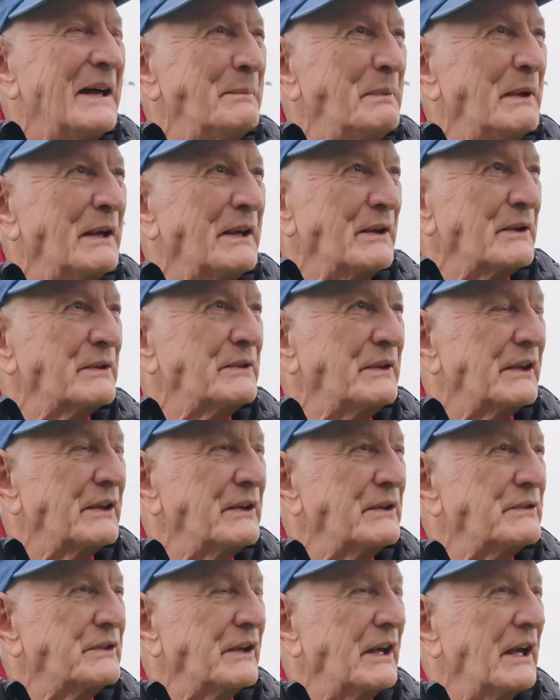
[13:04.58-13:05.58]
But they
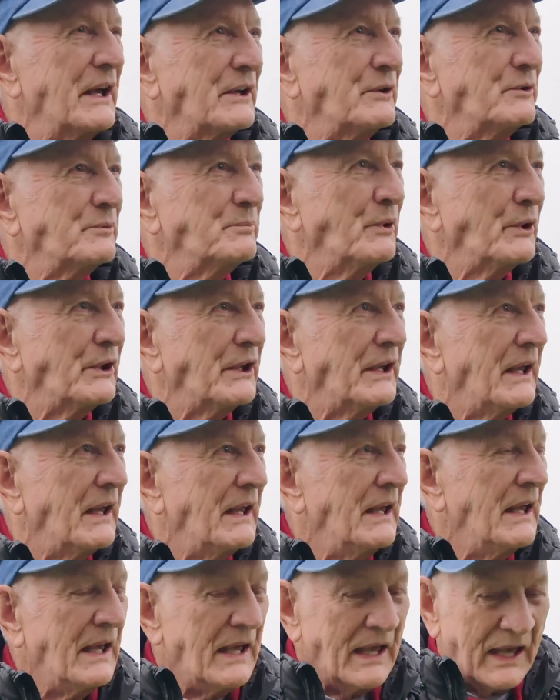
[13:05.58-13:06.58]
used to get good money.
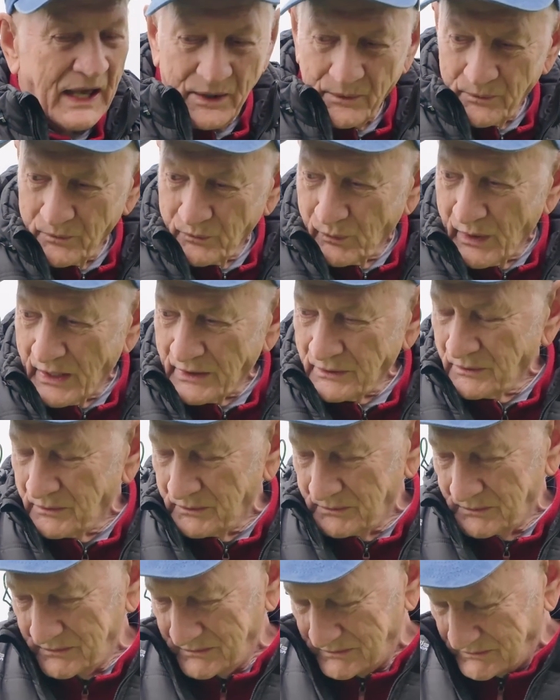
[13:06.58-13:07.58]
And
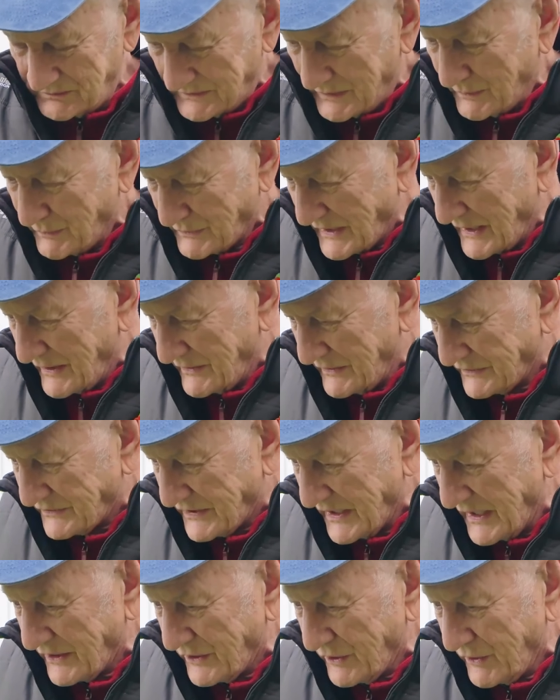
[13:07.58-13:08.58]
when it was at the
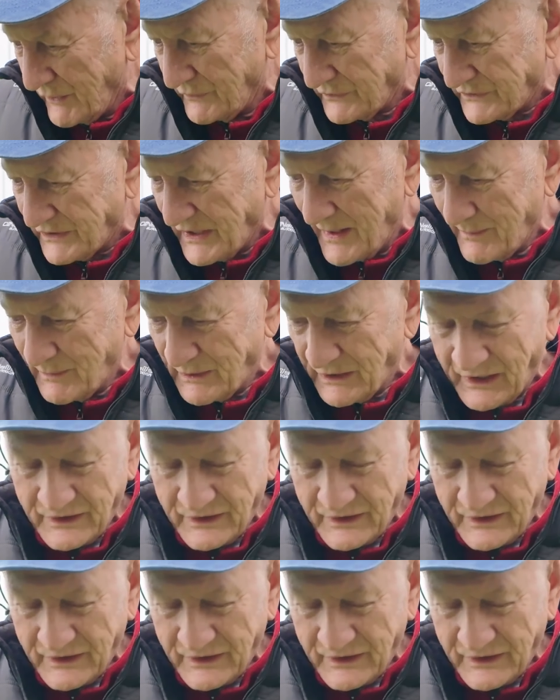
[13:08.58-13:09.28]
takeover time in